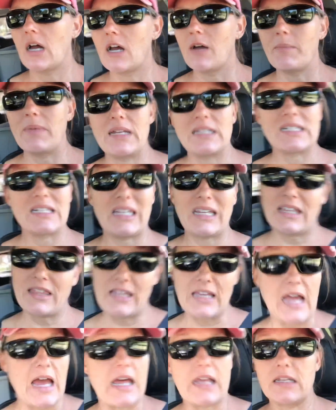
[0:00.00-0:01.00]
It's like
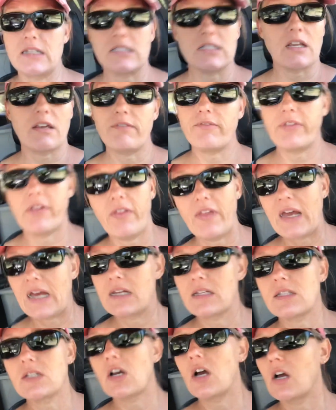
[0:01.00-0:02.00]
the end of the
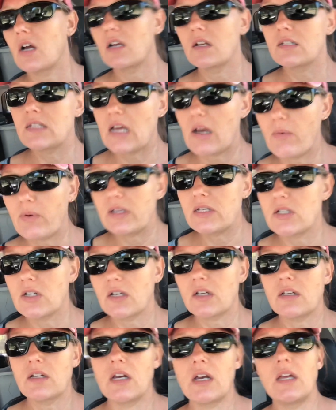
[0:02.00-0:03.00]
last hogs that we
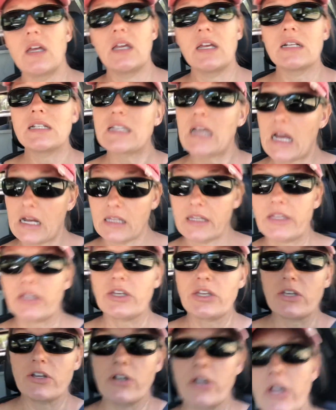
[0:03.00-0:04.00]
took exactly a
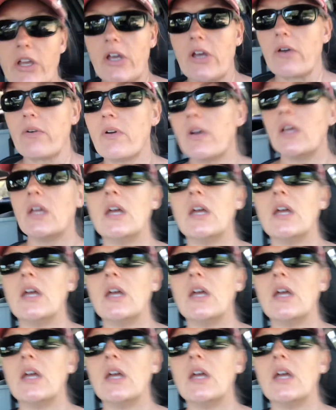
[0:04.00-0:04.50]
year ago.